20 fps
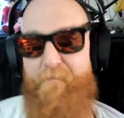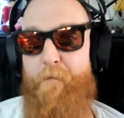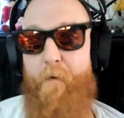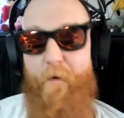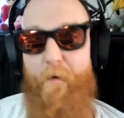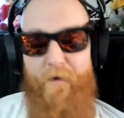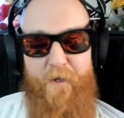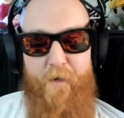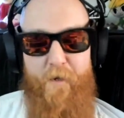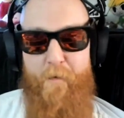
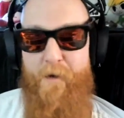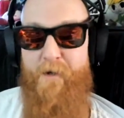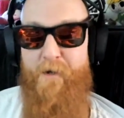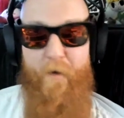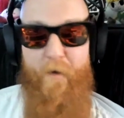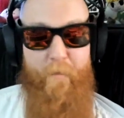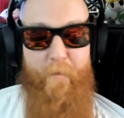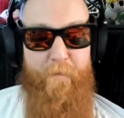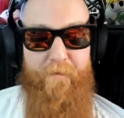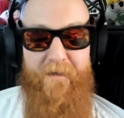put you in
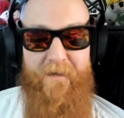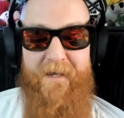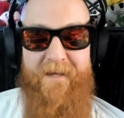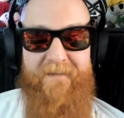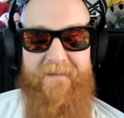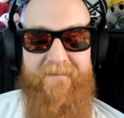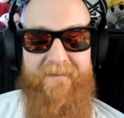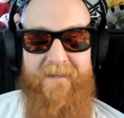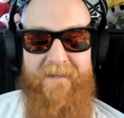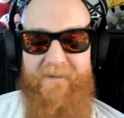your
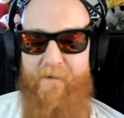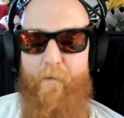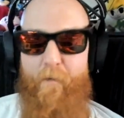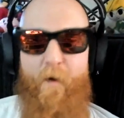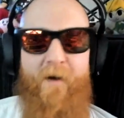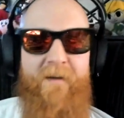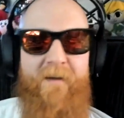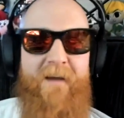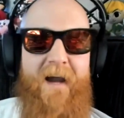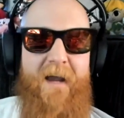place. Like the
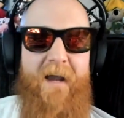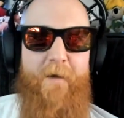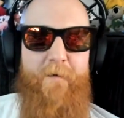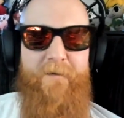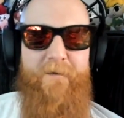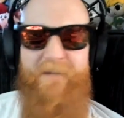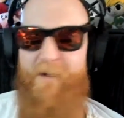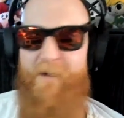one guy who's like